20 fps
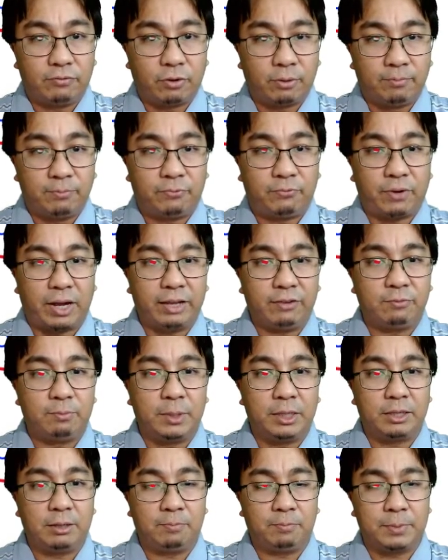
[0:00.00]
from 5
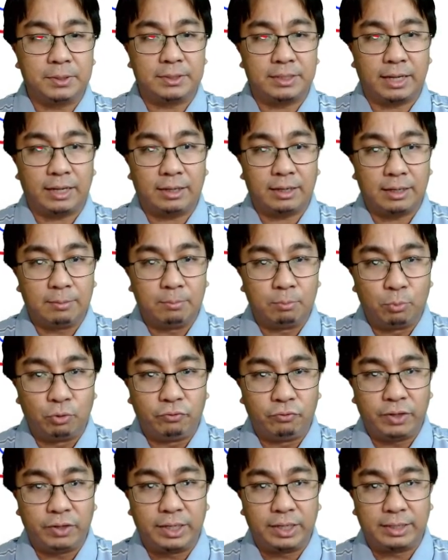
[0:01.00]
meter per second
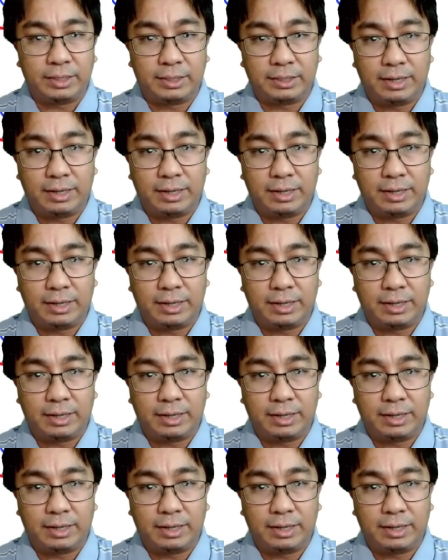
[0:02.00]
moving